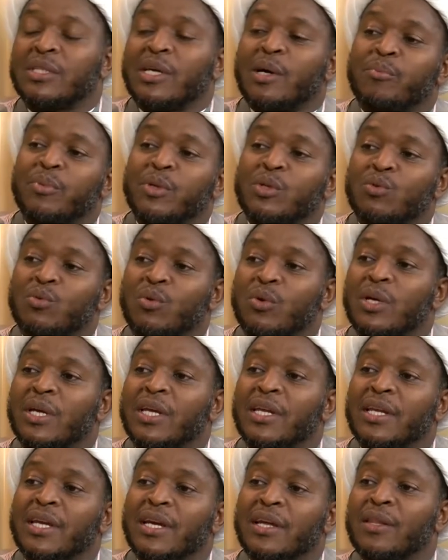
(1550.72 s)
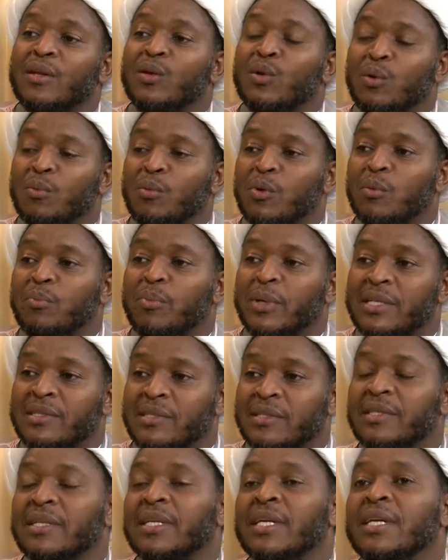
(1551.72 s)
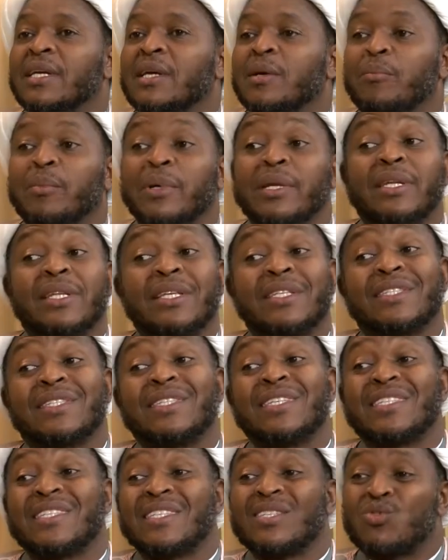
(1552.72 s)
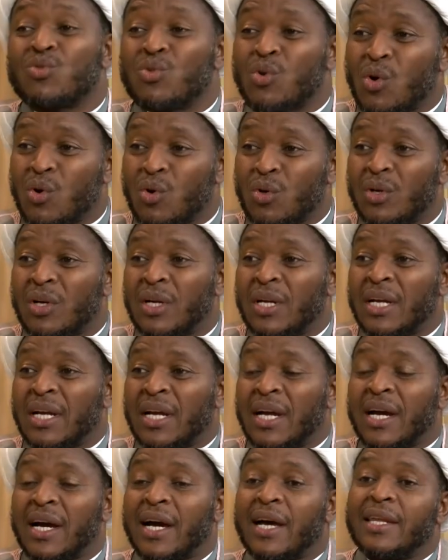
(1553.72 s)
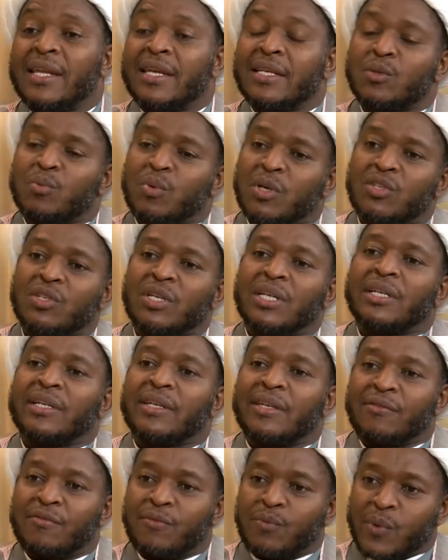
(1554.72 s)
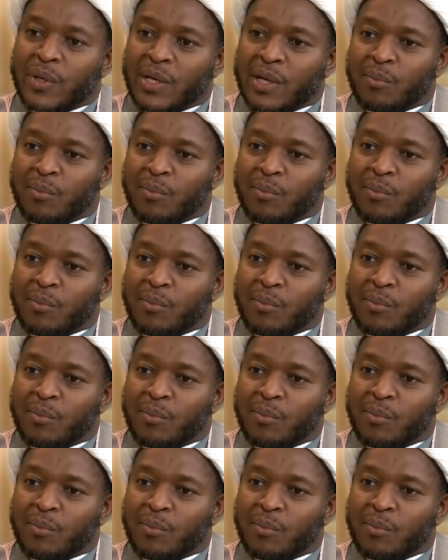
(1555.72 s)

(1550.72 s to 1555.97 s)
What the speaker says: happen to any other normal person. Yeah. But this is wrong. And especially if we are